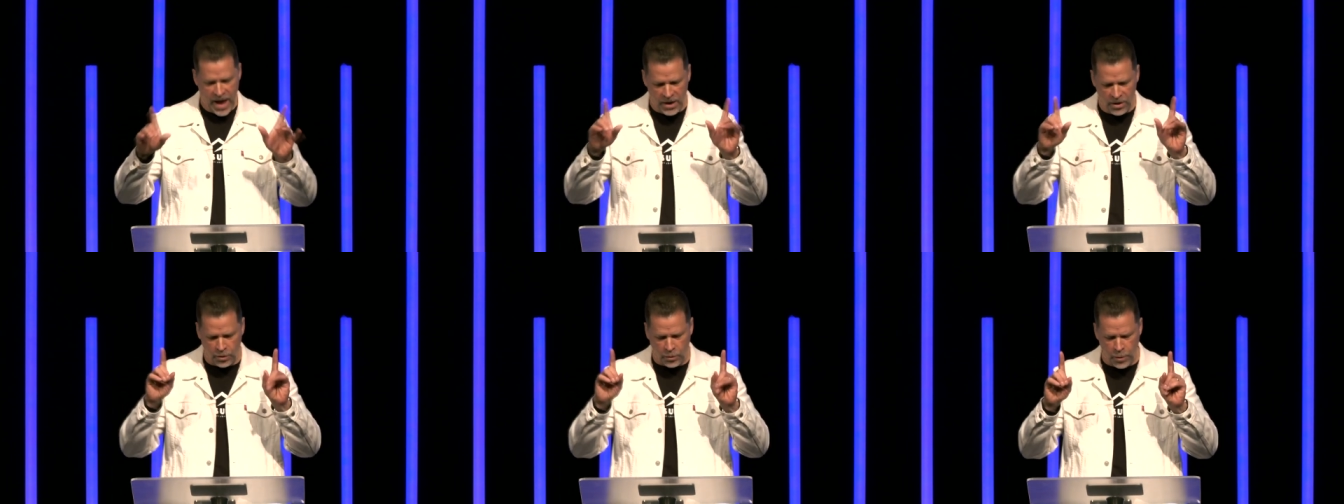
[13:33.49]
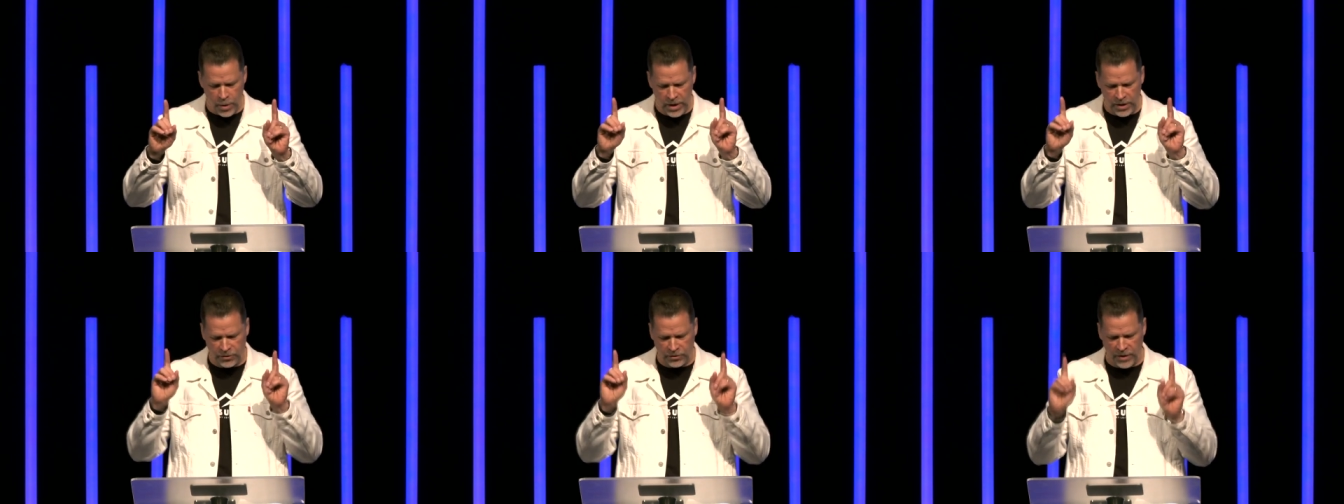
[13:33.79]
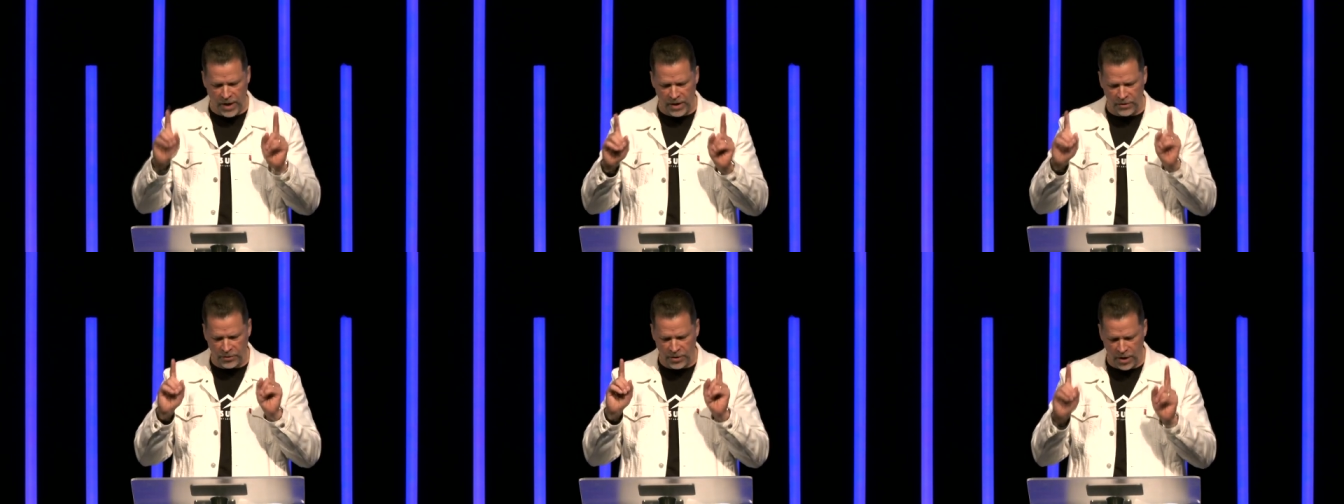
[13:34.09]
And look what he
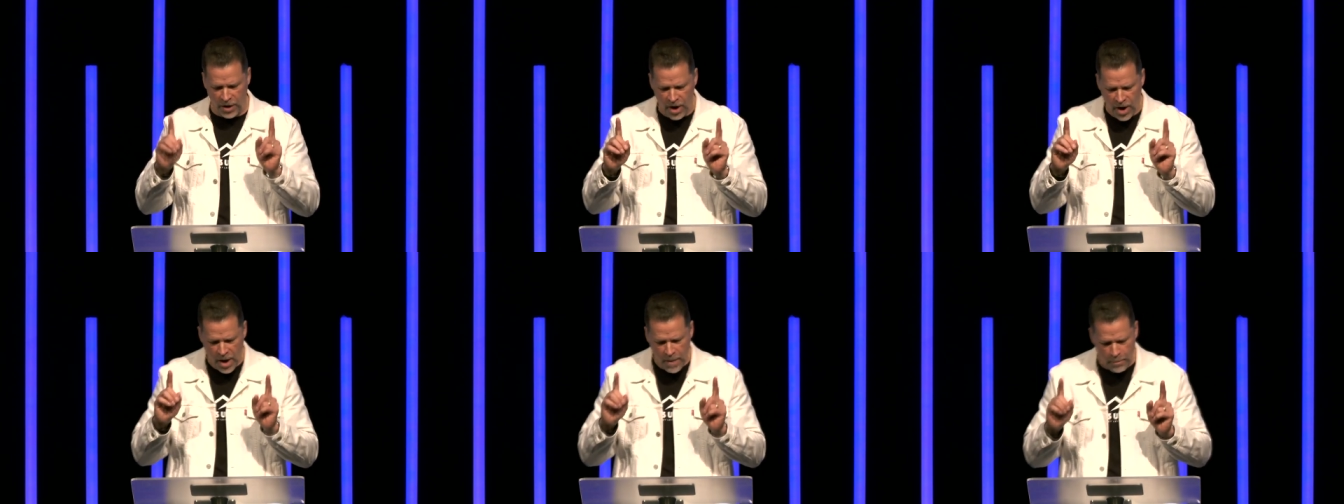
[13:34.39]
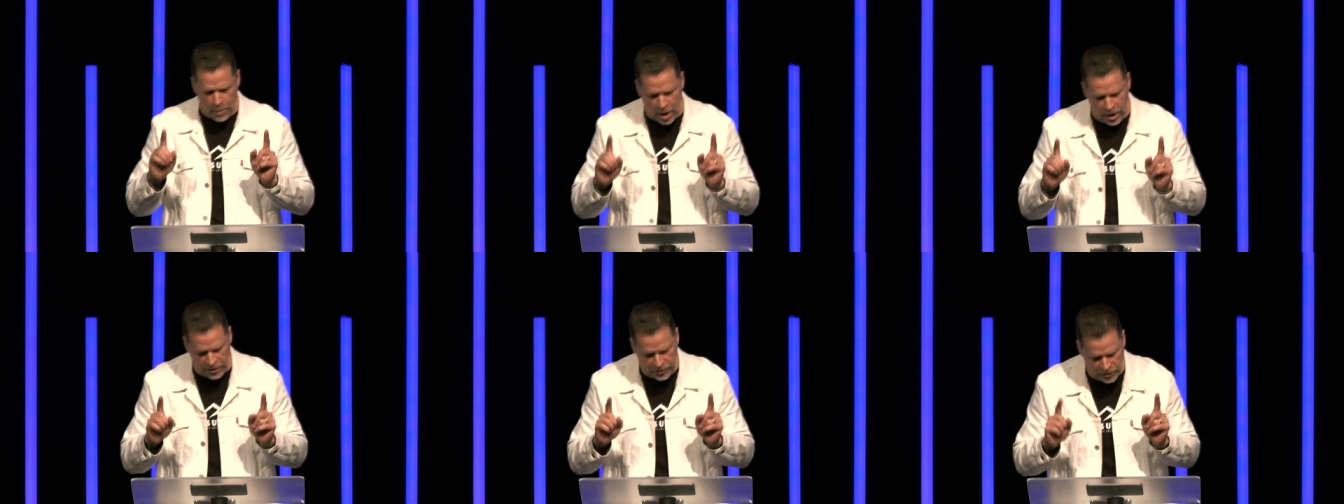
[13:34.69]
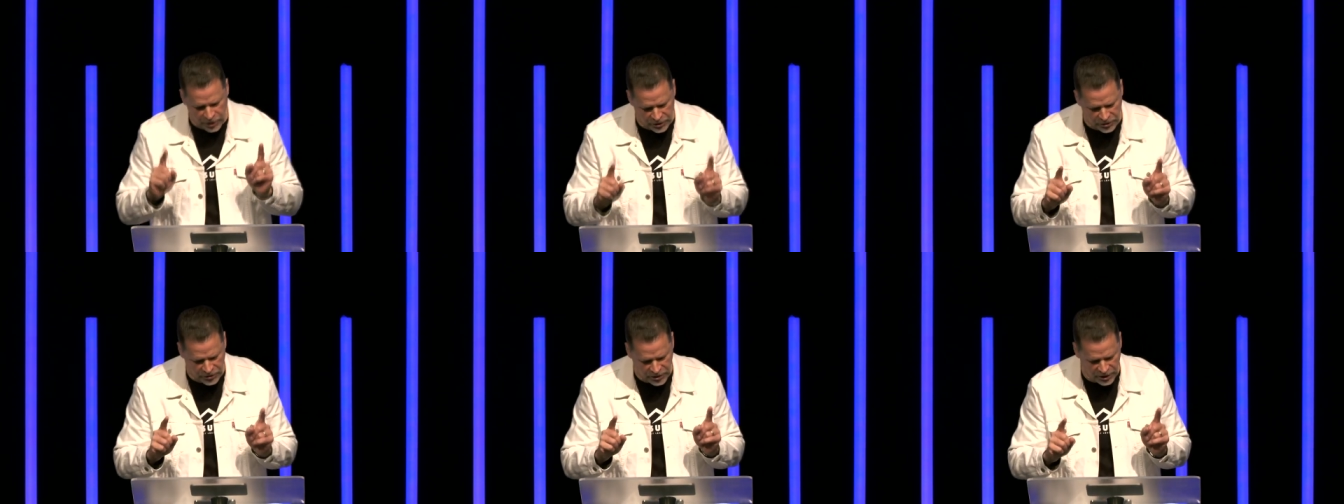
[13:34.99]
says here Mark
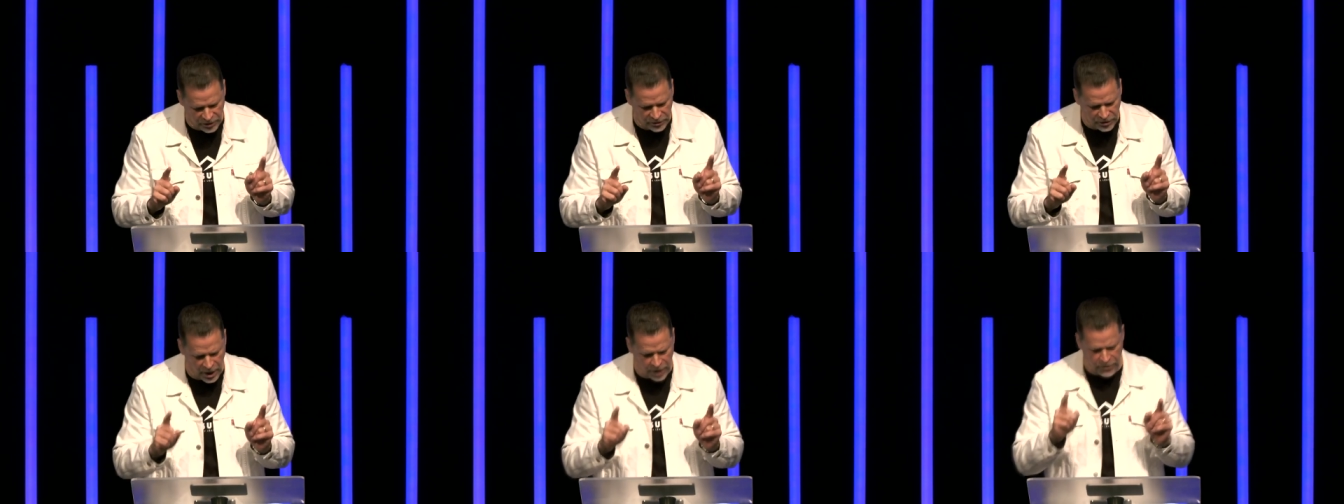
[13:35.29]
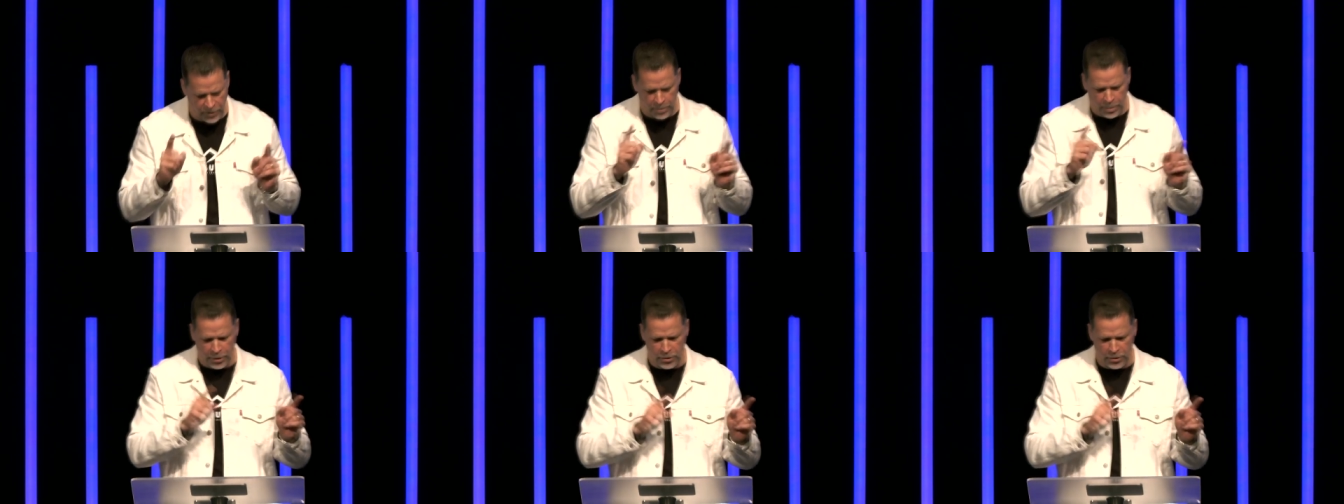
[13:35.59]
16, 7.